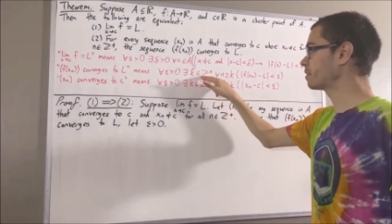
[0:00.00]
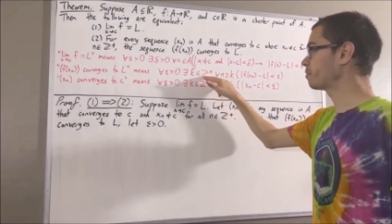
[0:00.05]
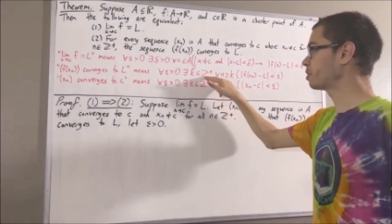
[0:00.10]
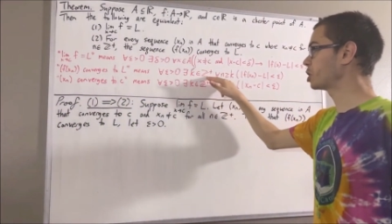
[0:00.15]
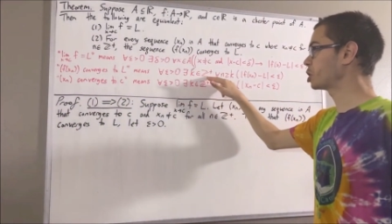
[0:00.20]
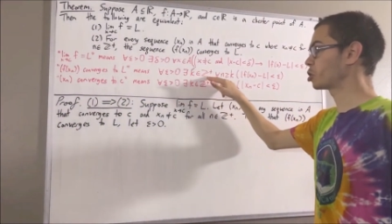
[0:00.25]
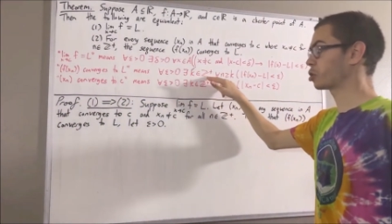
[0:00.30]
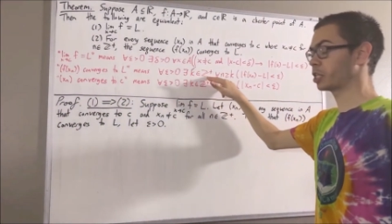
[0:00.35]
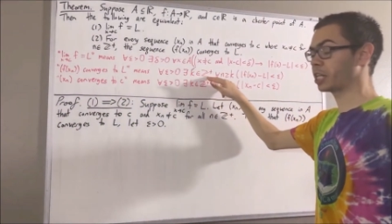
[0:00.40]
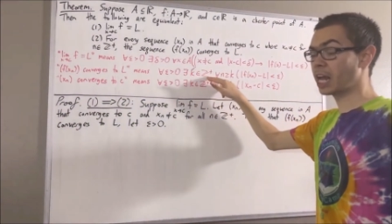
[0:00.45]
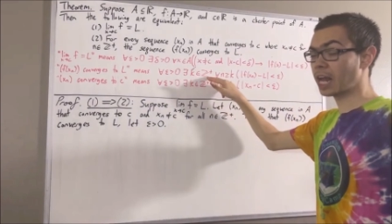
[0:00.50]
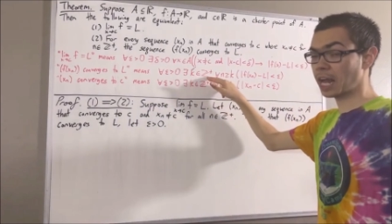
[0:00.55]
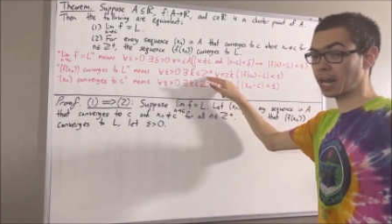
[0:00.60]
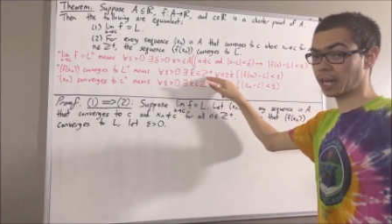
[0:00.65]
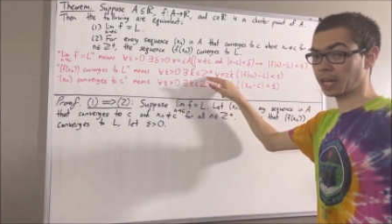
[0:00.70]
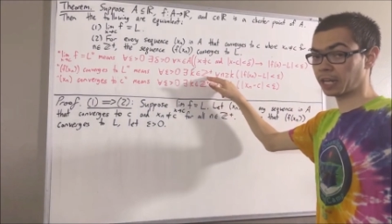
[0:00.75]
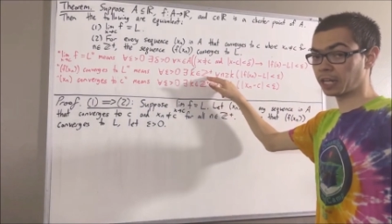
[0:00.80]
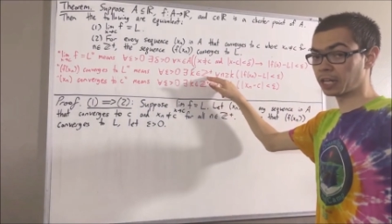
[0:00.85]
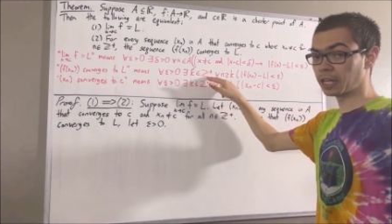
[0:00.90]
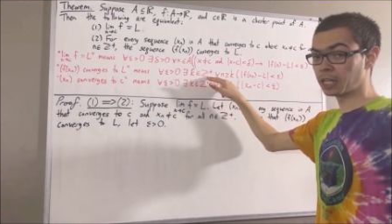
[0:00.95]
integer
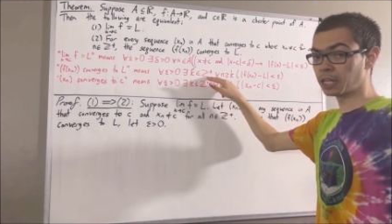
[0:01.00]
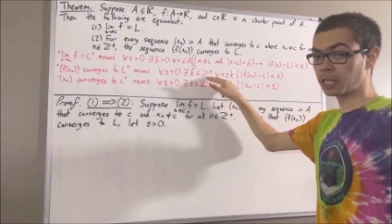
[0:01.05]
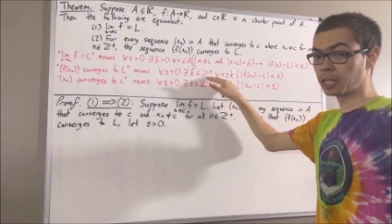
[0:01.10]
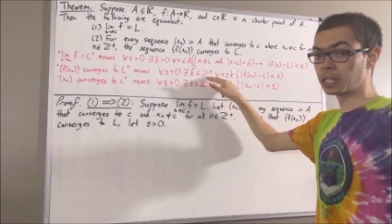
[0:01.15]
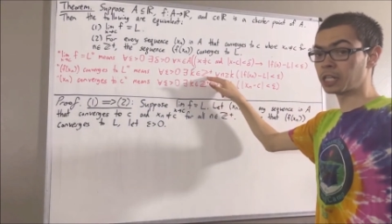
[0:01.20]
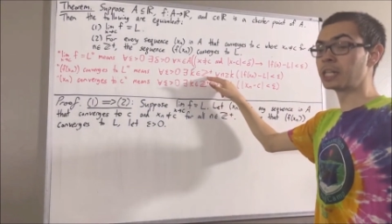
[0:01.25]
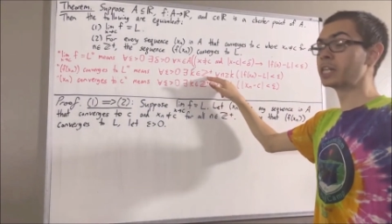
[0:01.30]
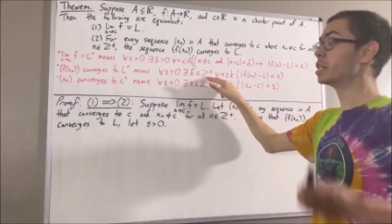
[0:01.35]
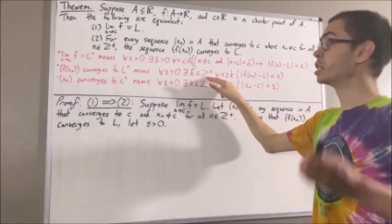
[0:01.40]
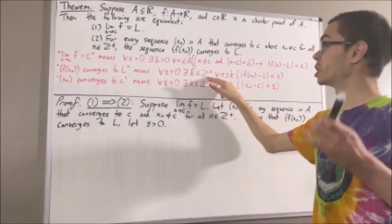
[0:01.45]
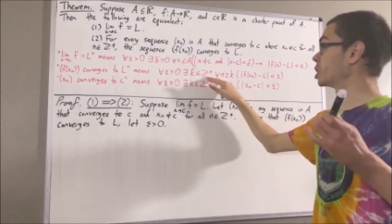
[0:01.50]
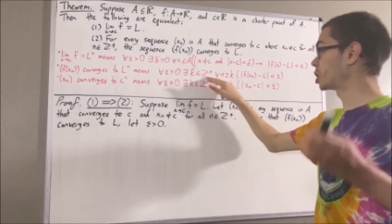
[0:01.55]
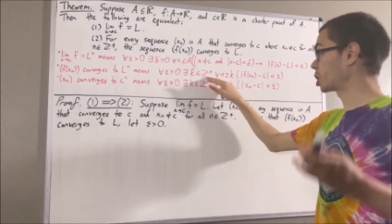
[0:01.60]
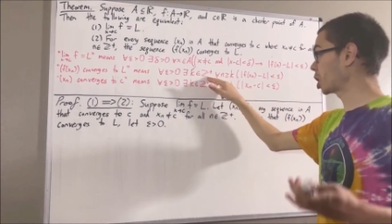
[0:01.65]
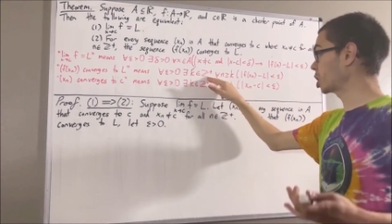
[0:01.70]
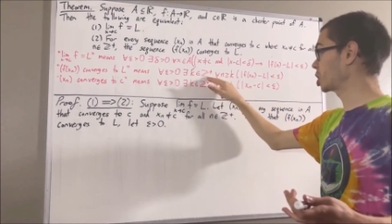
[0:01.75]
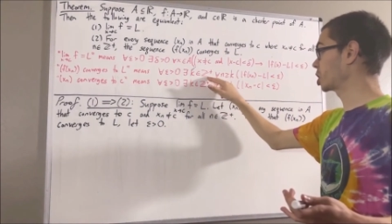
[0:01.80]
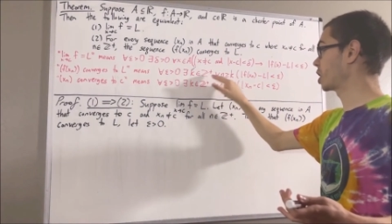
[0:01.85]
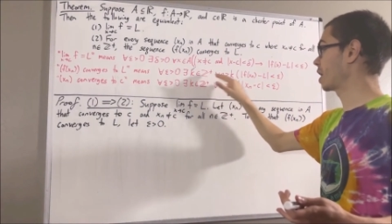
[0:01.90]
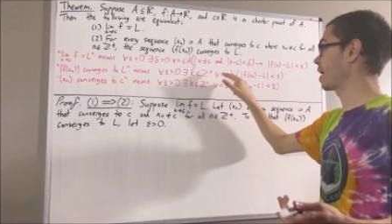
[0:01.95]
k
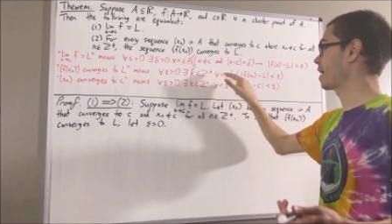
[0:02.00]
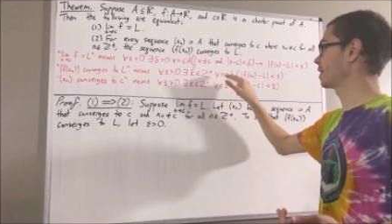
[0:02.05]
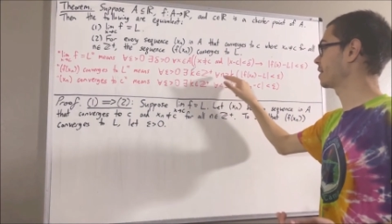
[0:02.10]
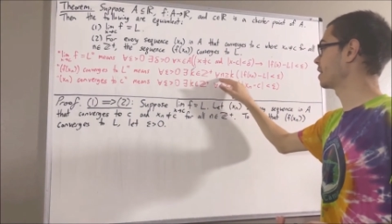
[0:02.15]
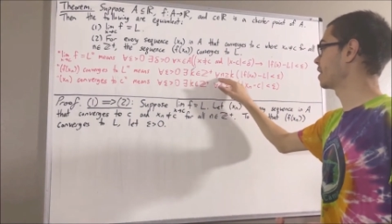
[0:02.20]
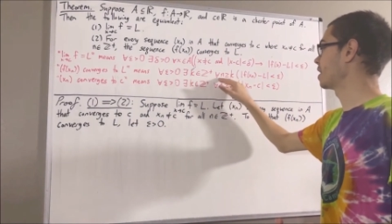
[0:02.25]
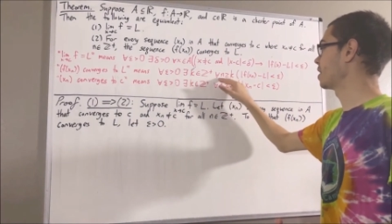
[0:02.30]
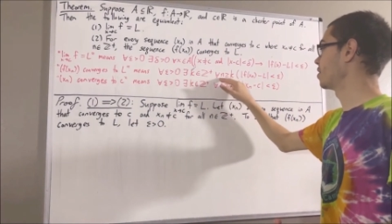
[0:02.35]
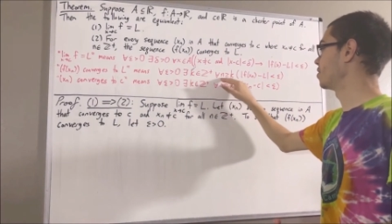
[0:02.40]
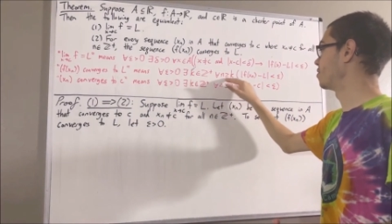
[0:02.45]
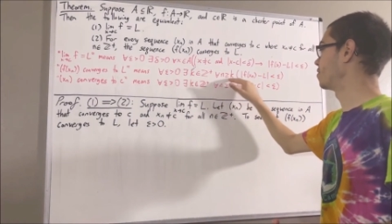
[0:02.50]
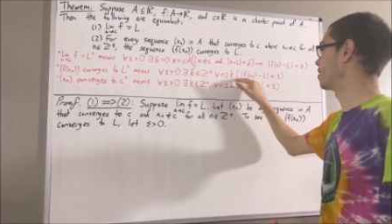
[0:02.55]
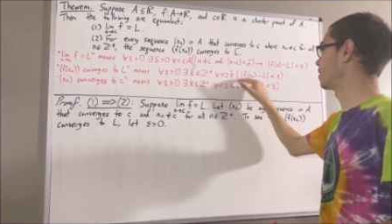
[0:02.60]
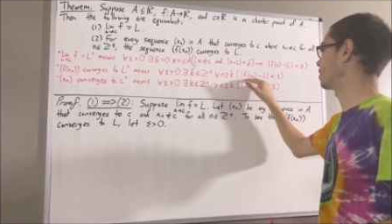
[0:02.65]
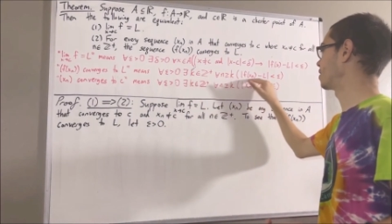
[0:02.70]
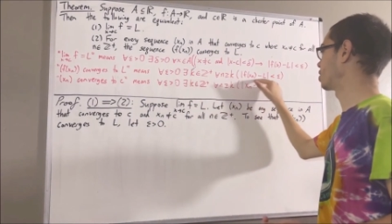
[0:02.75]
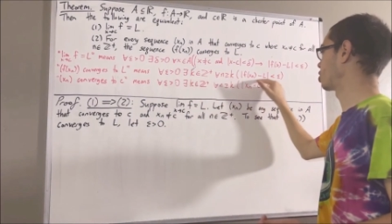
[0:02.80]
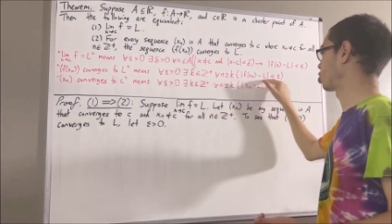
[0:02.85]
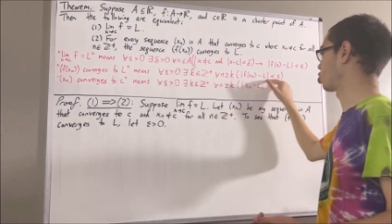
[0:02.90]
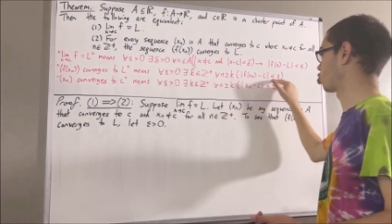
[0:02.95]
such that this
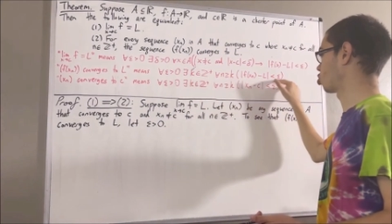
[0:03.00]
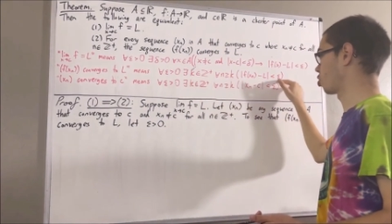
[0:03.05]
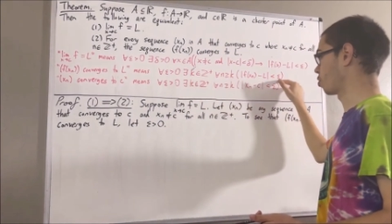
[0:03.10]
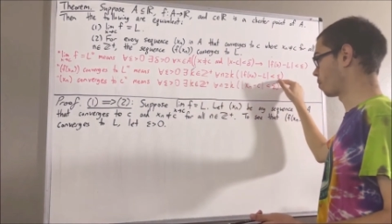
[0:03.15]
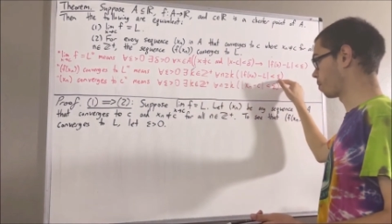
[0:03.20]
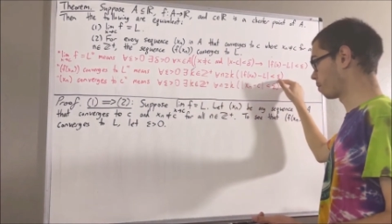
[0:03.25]
is true.